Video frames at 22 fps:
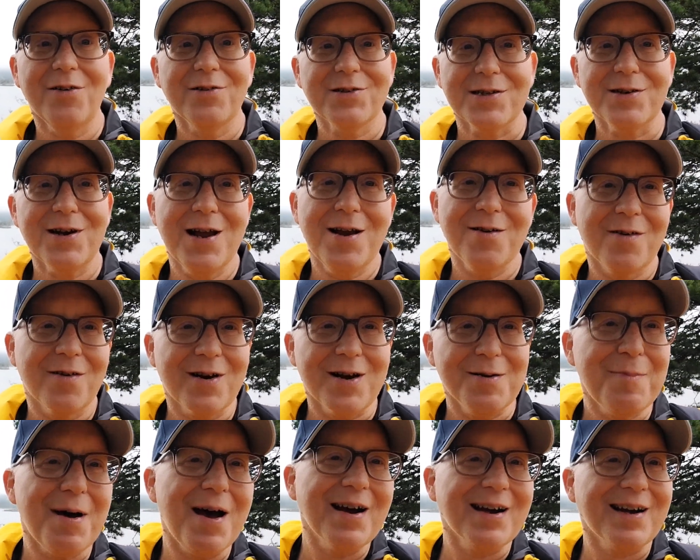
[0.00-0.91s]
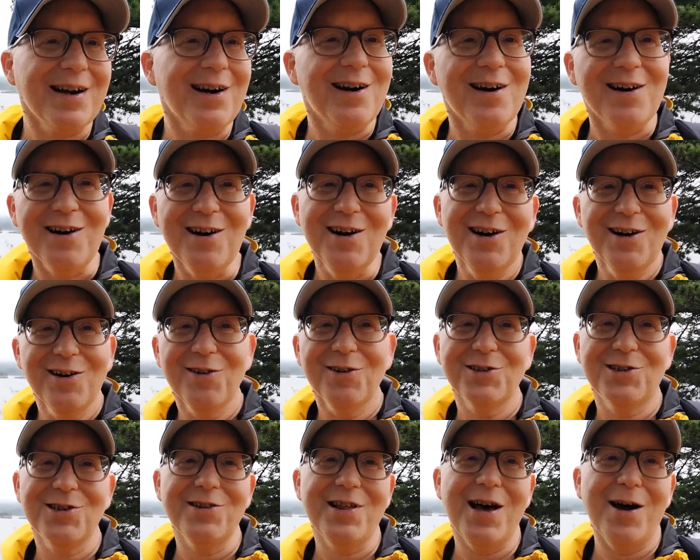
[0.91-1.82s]
I'm taking a boat cruise
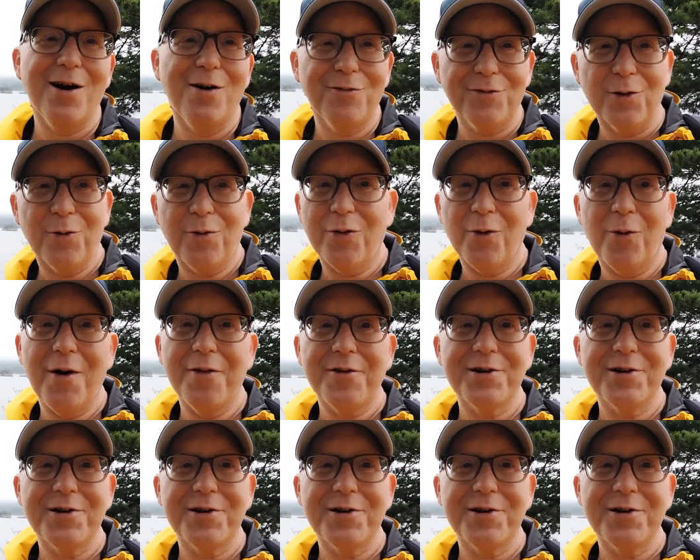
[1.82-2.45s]
around and checking the